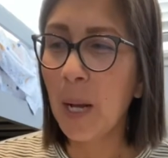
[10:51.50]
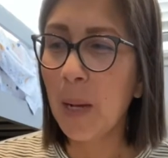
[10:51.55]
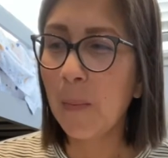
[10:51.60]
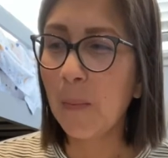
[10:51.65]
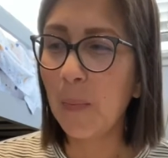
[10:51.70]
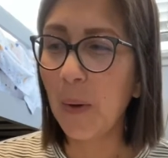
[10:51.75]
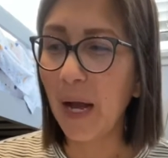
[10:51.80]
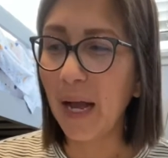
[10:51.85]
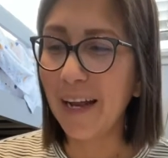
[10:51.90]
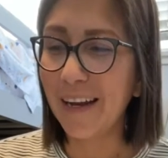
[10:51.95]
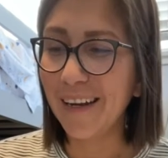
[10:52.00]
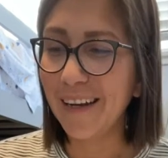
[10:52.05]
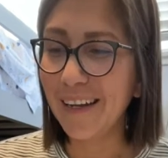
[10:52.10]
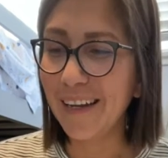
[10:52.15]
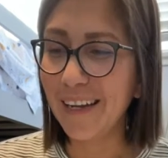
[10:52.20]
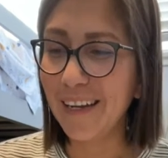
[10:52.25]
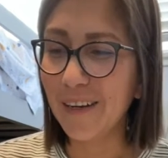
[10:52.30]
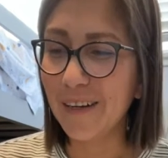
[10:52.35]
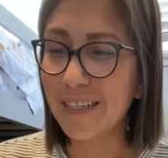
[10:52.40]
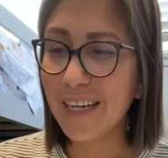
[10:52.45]
but
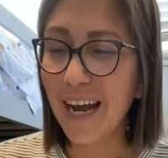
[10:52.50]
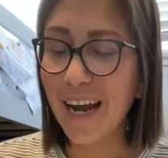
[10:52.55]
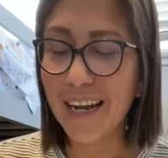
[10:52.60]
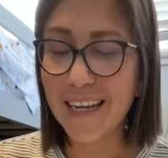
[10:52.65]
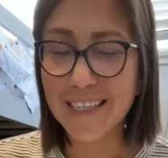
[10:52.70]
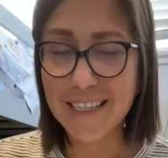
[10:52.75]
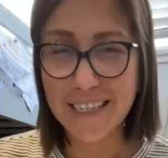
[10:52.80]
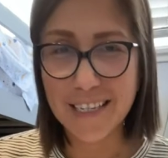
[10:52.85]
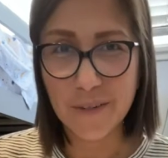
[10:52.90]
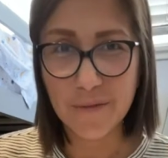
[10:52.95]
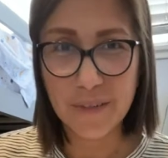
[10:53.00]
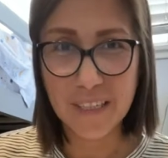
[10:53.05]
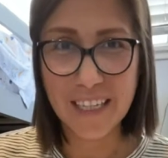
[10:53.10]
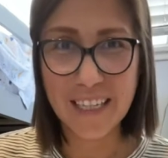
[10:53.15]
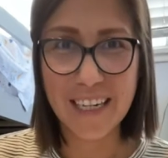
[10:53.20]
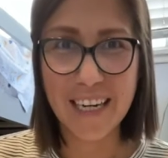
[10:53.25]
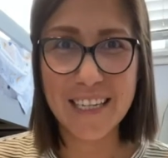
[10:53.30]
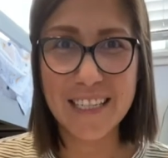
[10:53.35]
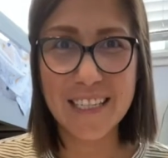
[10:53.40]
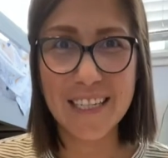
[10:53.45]
it ties in really
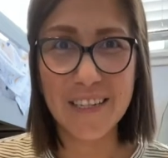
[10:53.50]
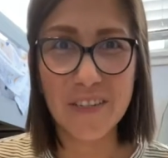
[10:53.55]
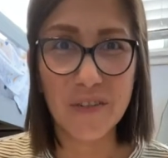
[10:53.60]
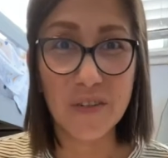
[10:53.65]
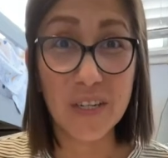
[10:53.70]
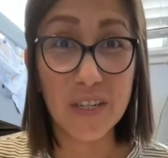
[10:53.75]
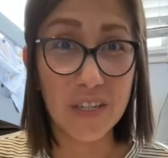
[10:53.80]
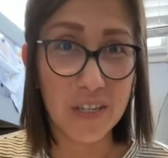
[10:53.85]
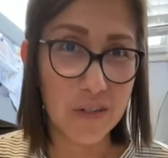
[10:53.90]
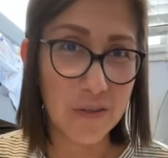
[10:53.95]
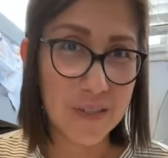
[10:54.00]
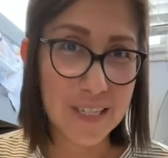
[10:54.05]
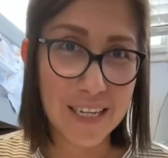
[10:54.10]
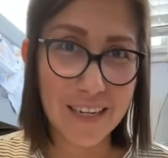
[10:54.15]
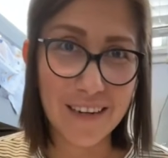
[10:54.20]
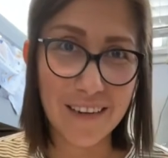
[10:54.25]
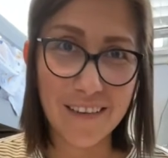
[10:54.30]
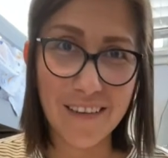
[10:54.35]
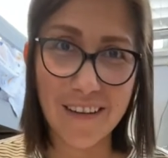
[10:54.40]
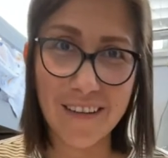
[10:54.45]
nicely, and you can use
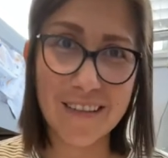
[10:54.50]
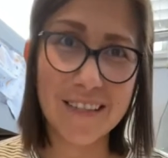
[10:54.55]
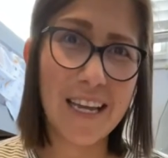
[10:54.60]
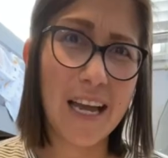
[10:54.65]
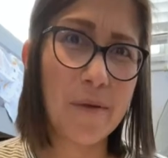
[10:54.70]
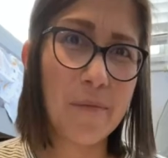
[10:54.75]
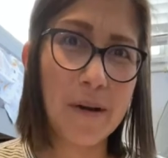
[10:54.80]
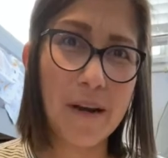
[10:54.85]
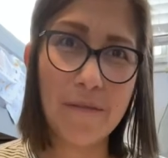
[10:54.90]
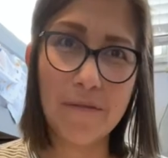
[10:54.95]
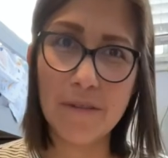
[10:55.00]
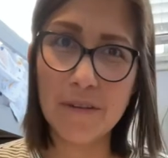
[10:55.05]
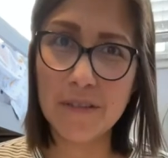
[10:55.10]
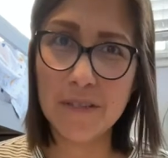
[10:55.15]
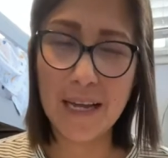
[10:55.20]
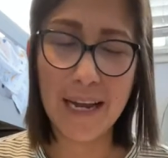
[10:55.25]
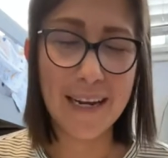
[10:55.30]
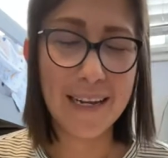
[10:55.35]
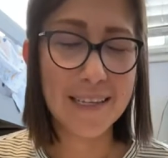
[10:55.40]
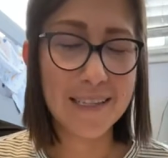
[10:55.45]
it alongside whatever
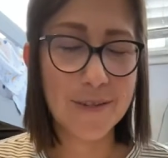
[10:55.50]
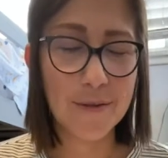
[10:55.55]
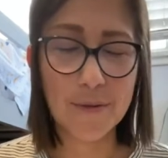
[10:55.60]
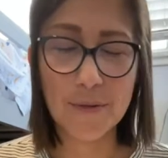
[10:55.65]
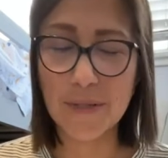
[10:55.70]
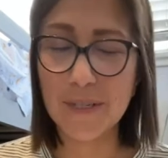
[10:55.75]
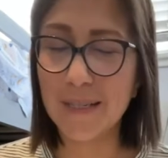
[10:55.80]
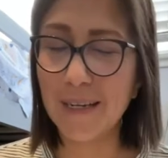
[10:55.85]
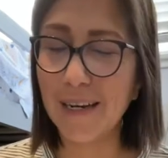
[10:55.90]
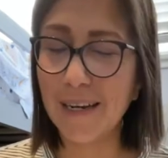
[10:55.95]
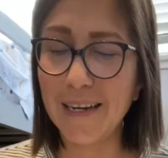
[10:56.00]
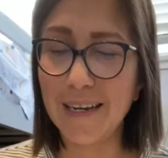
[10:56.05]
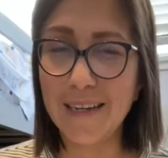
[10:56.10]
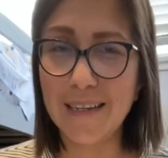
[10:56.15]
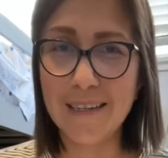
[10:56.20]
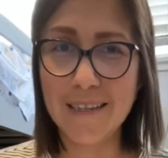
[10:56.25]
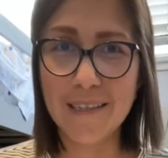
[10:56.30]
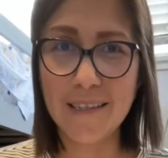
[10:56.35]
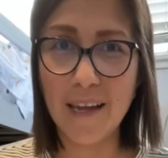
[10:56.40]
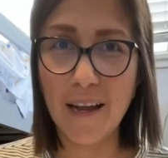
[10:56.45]
science, social
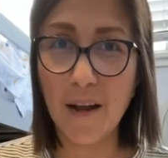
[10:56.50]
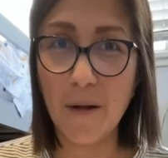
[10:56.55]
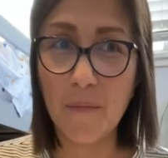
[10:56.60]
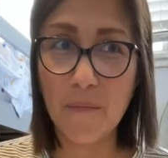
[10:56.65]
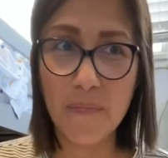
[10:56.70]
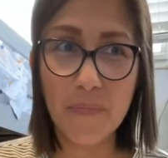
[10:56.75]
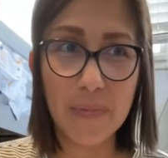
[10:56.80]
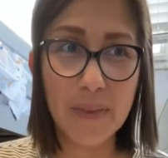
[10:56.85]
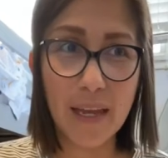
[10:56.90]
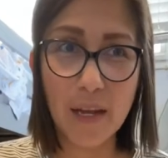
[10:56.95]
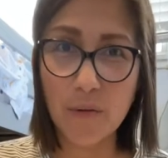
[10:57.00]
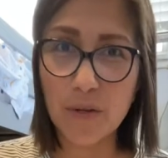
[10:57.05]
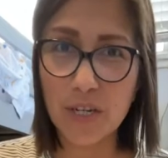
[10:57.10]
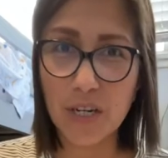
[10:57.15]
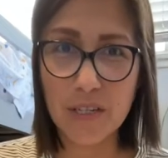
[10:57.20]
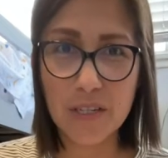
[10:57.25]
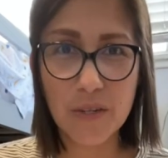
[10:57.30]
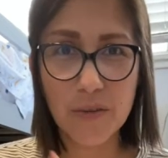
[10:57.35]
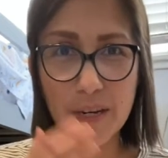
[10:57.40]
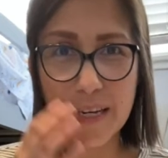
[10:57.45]
studies, language
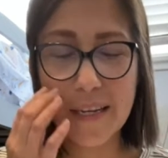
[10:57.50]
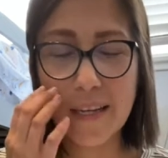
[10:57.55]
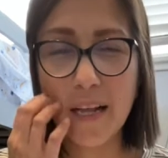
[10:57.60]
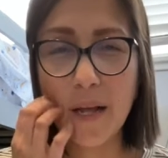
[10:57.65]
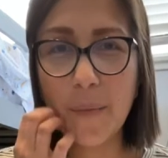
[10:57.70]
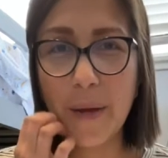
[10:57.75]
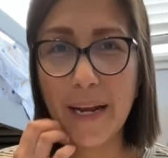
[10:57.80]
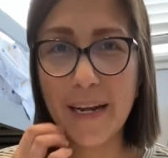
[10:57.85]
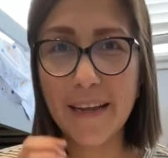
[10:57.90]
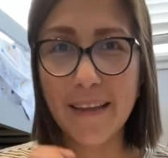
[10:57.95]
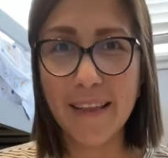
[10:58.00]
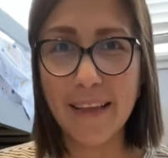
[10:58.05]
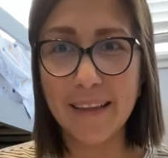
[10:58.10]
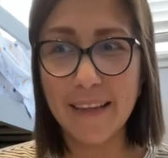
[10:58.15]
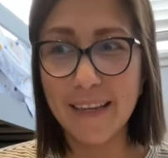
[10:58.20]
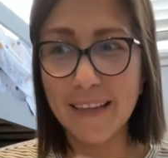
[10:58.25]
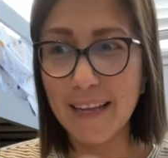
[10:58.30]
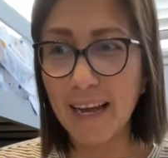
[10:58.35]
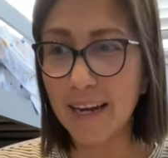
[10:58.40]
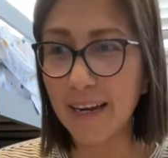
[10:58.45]
arts curriculum, anything
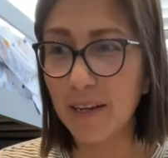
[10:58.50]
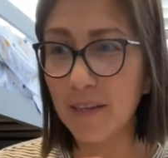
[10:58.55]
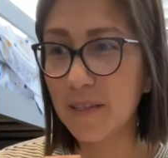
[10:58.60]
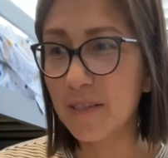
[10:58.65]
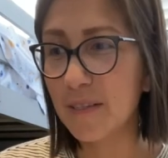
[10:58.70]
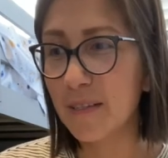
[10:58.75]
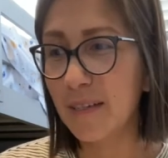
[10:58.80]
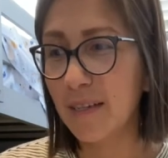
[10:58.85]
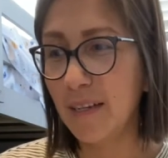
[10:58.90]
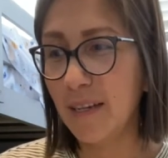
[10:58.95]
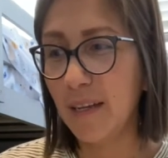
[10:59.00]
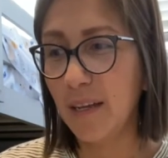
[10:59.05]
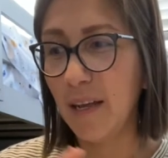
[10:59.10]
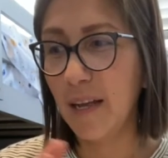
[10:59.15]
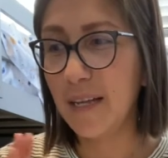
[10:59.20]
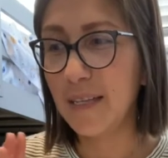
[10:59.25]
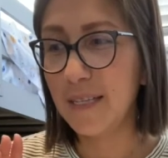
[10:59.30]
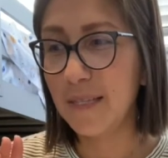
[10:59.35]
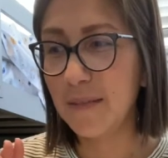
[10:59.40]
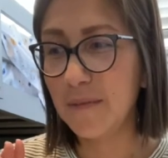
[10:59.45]
like that. It's
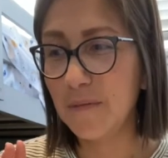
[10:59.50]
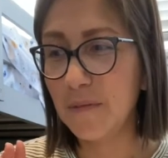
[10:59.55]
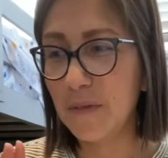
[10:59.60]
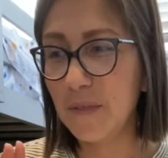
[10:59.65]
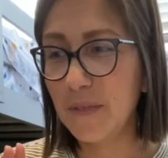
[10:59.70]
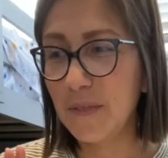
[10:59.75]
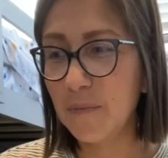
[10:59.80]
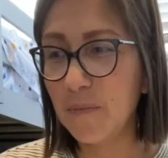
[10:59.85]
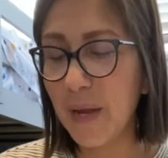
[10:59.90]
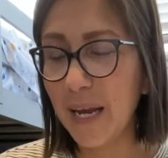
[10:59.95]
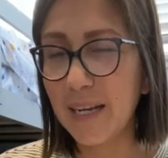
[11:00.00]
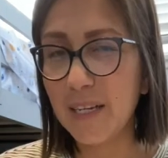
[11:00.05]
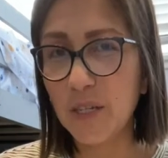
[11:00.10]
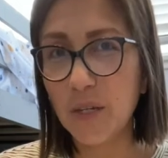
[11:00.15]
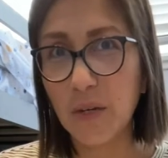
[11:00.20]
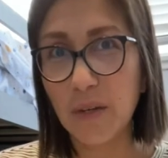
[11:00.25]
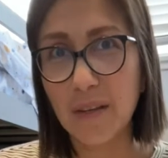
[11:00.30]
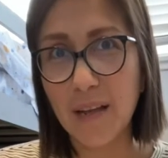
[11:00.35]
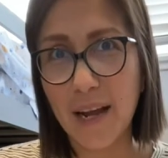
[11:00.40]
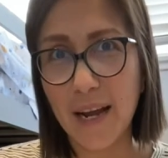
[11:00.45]
made
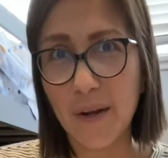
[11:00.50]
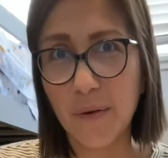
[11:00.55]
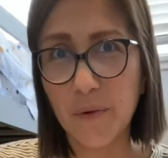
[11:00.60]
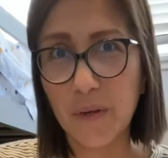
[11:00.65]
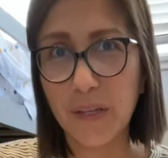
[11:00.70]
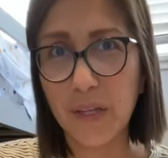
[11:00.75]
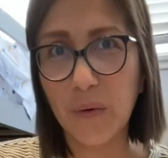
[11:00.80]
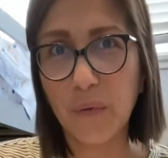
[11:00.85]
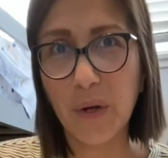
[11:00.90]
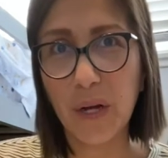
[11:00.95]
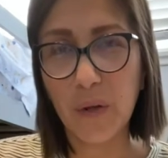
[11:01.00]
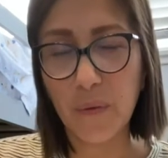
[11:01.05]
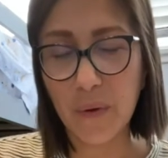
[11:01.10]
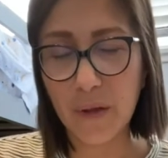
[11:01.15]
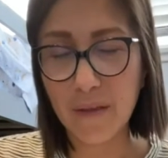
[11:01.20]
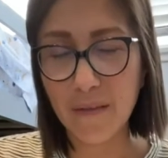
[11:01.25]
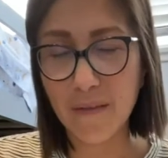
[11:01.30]
to align really well with